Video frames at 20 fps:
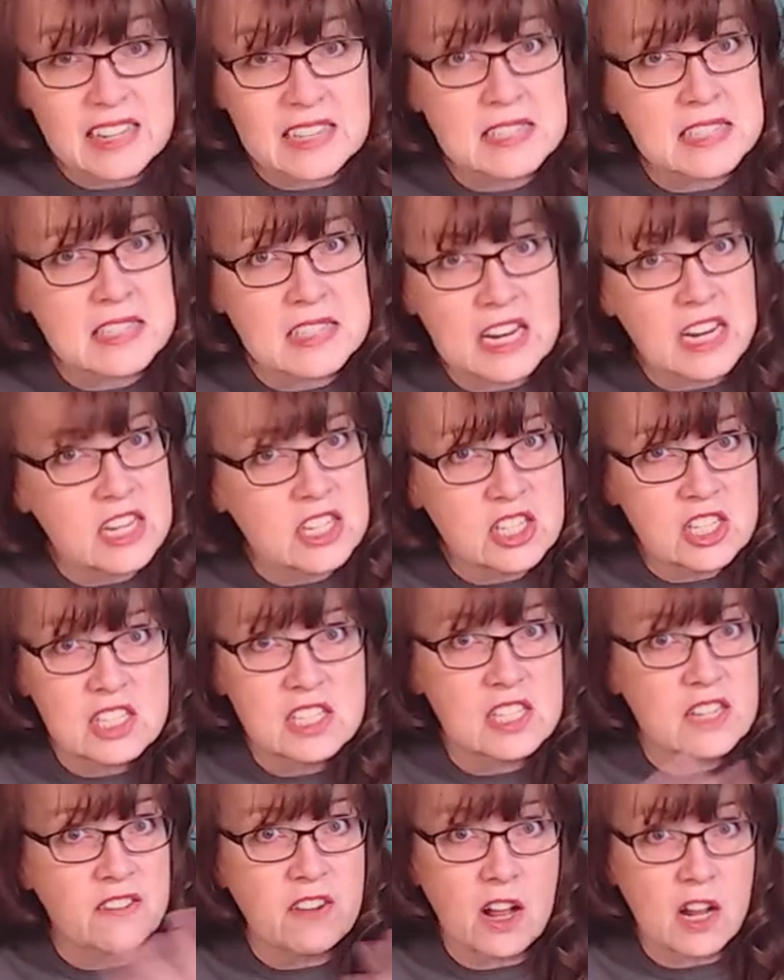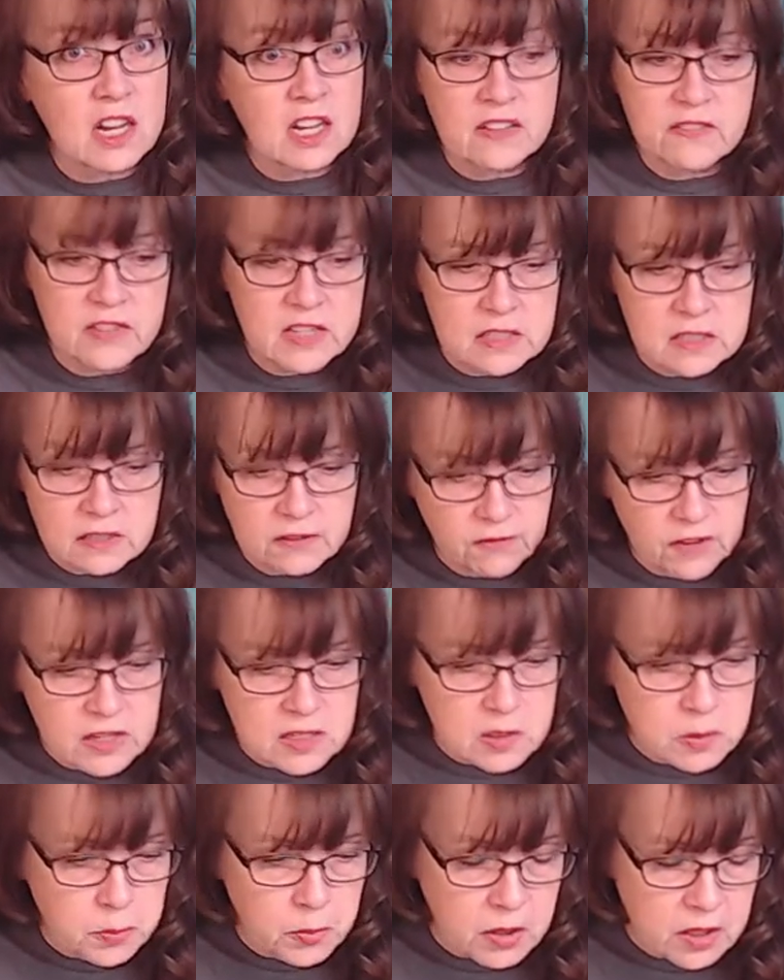stages of all of this
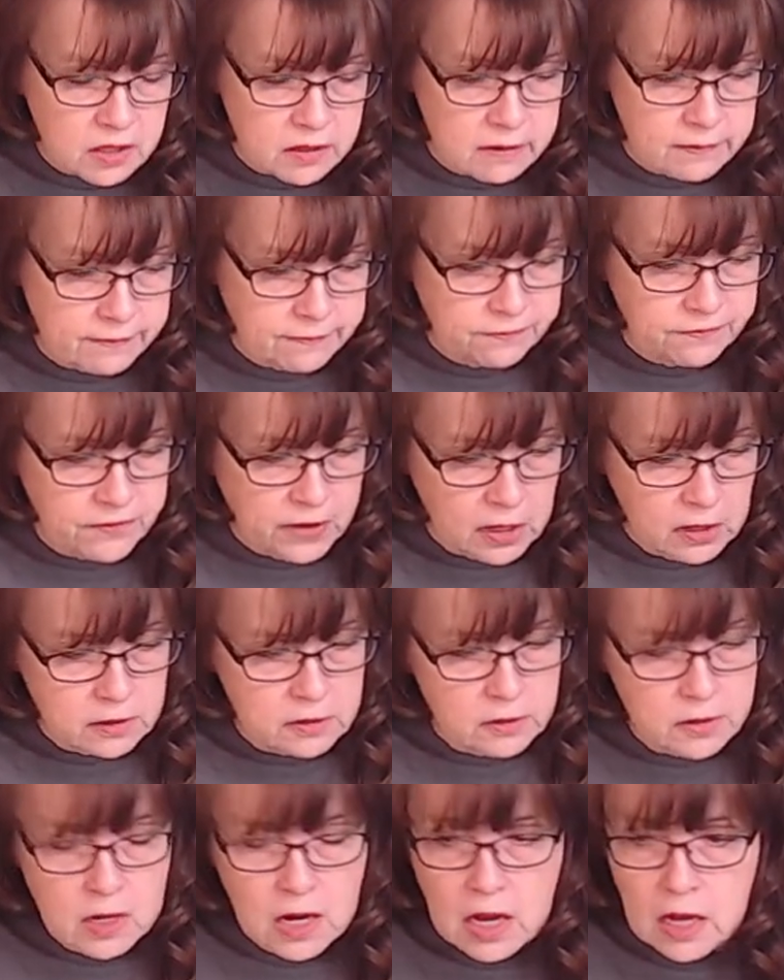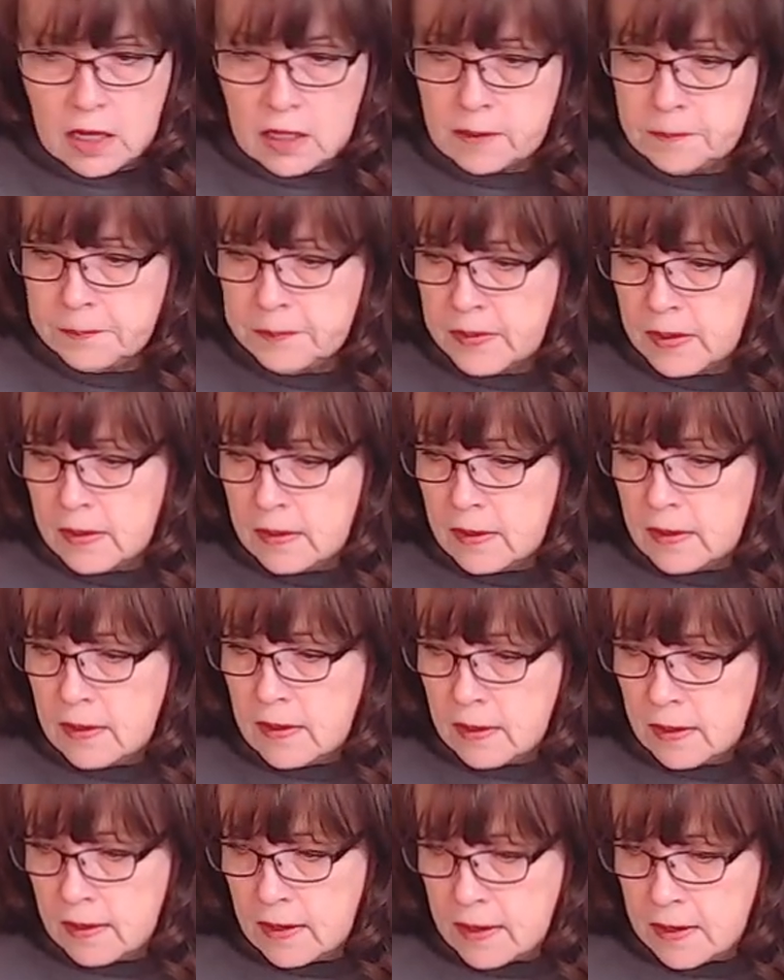Facebook balderall.
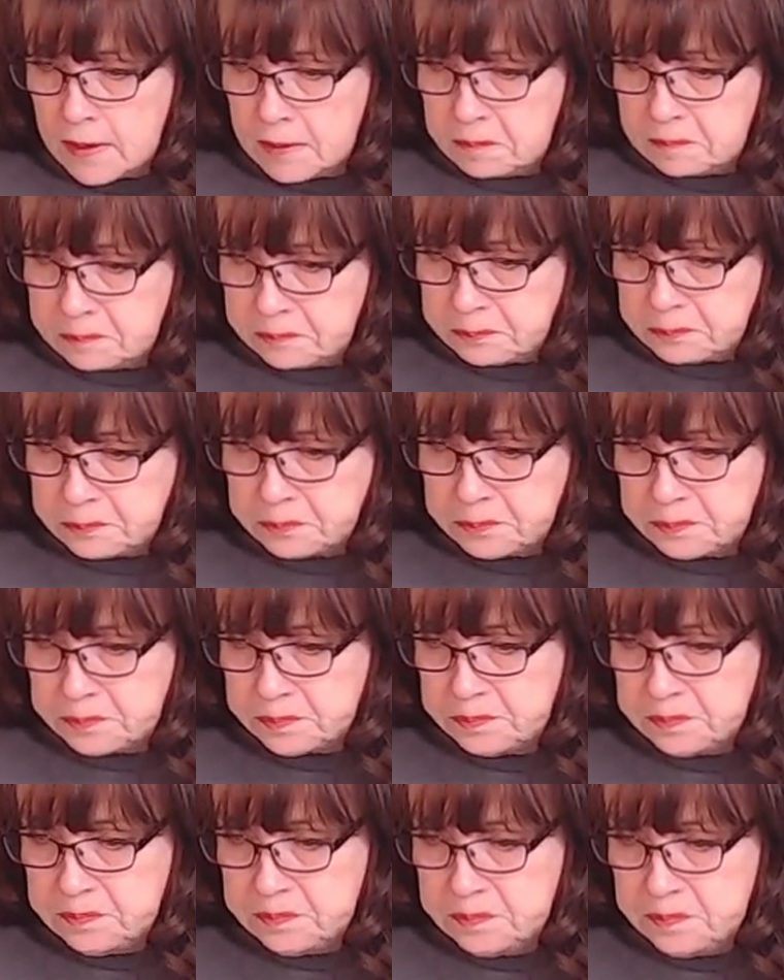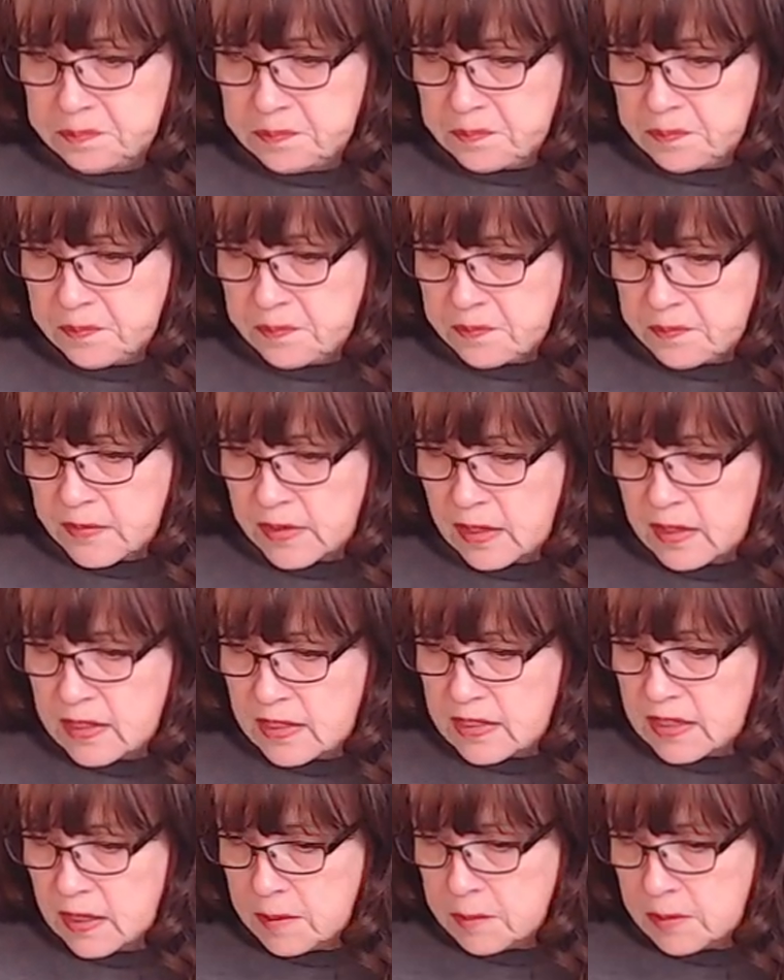Um,
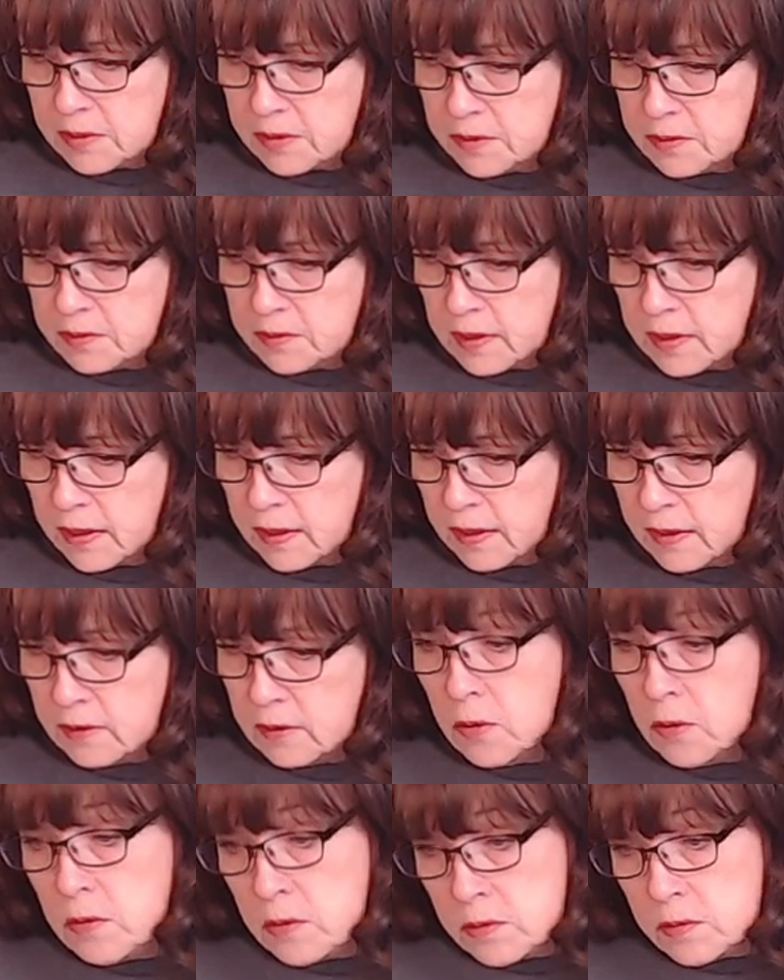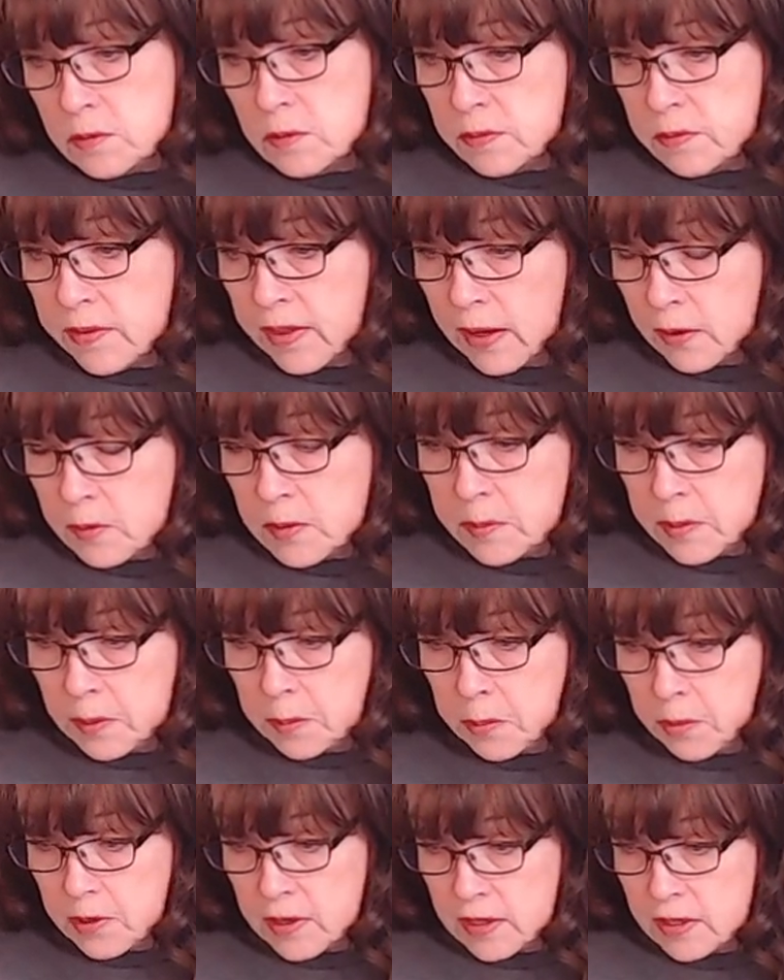cadet blue. Yeah. Oh, that would be
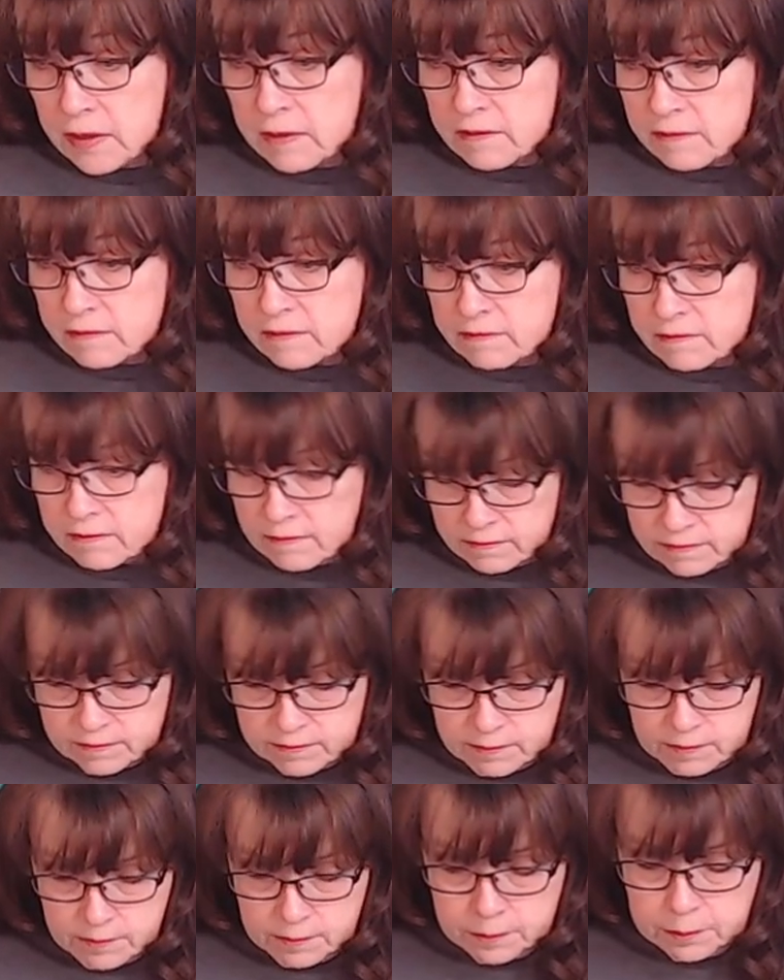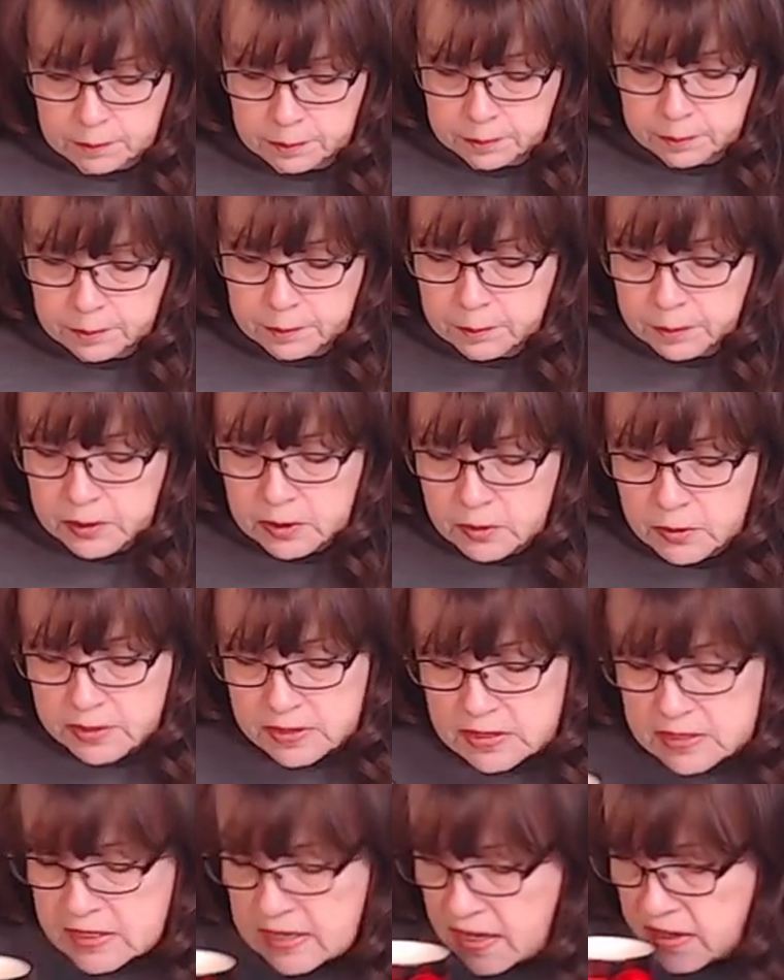pretty. Blue
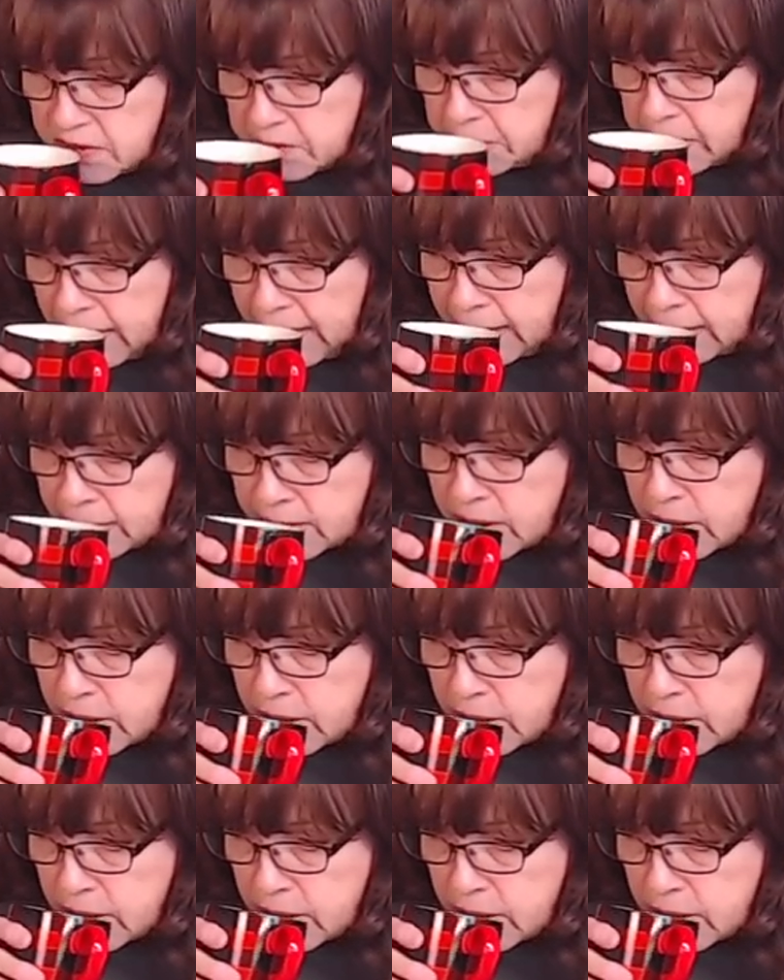instead of black.